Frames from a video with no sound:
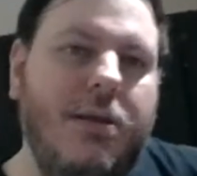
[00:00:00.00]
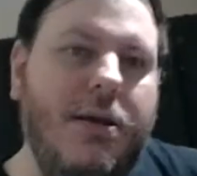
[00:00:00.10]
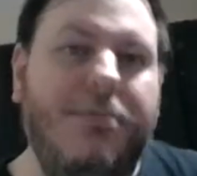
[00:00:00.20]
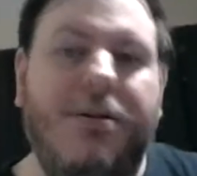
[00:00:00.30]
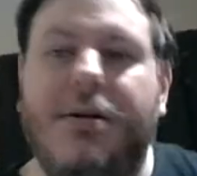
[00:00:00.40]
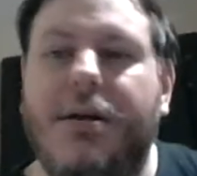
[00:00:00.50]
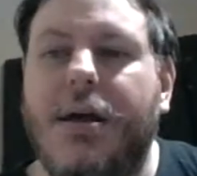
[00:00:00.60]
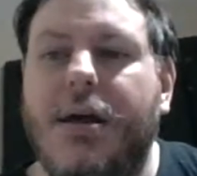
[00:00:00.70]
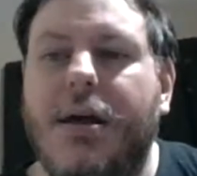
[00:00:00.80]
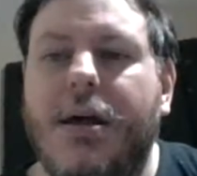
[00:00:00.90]

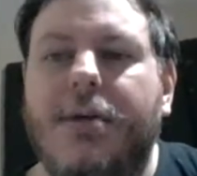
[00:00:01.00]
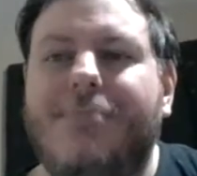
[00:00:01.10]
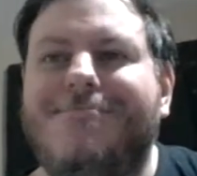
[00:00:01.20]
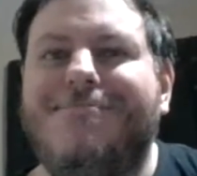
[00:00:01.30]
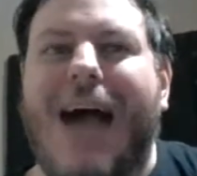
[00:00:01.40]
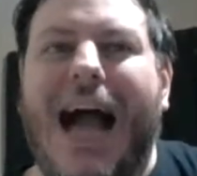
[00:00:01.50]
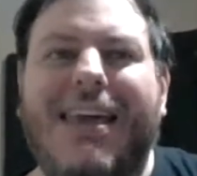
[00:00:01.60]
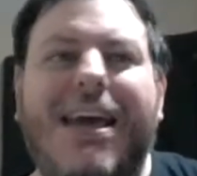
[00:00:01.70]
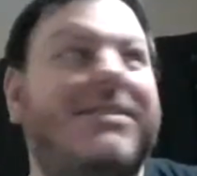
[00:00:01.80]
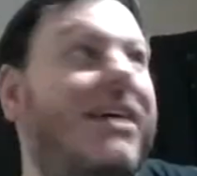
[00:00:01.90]
I
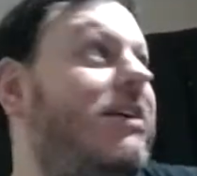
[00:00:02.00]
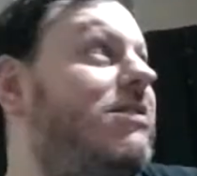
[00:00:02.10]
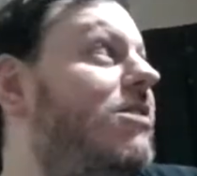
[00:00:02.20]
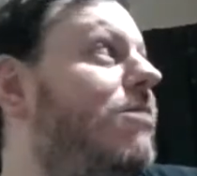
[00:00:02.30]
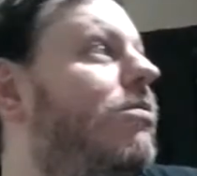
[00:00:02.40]
guess I could still